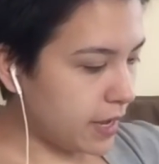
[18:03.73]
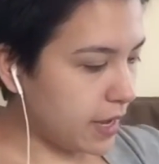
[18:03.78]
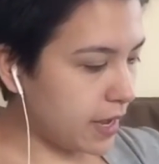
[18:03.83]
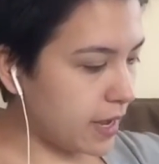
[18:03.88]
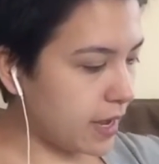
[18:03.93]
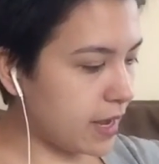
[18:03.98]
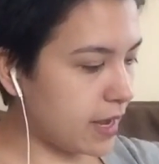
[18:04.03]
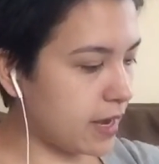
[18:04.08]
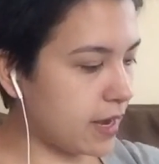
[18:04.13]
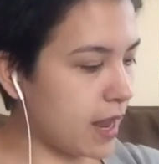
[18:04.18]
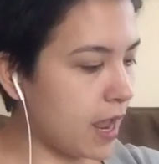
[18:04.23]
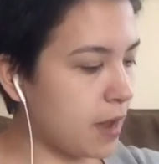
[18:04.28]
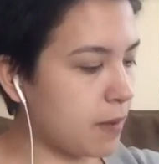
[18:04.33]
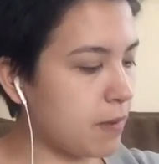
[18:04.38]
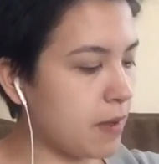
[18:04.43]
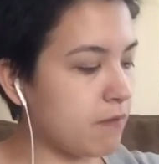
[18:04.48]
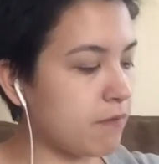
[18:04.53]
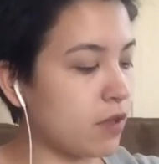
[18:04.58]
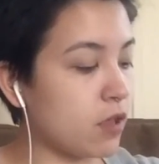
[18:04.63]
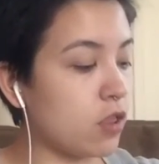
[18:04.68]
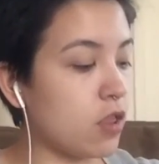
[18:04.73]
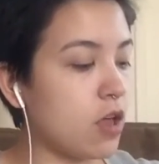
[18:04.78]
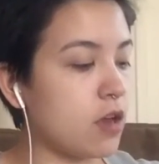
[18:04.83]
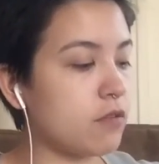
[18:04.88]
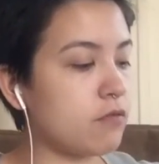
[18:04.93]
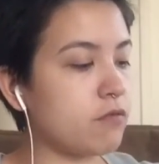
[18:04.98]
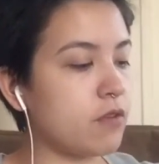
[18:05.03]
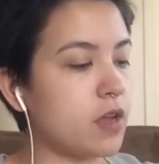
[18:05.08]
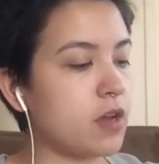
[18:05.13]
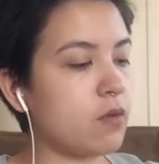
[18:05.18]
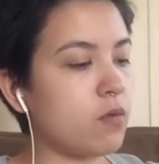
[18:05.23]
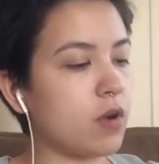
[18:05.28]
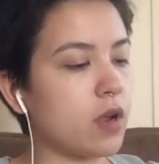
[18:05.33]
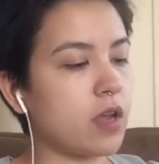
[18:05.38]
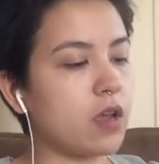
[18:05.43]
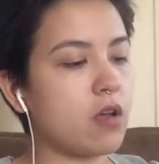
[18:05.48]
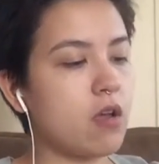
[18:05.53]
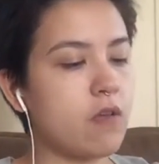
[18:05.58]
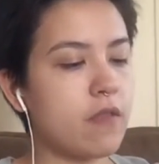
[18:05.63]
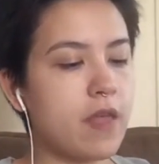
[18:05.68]
I'm having a lot of fun
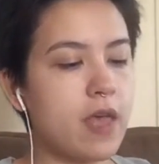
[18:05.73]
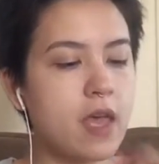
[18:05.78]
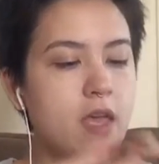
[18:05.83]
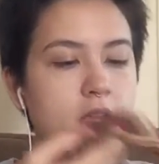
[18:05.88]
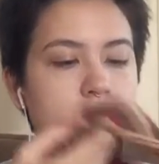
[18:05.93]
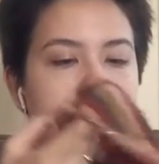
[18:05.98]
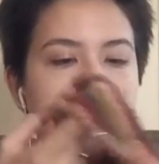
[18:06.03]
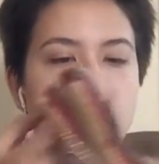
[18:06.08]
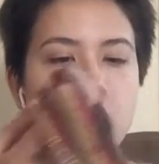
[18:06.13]
working on that.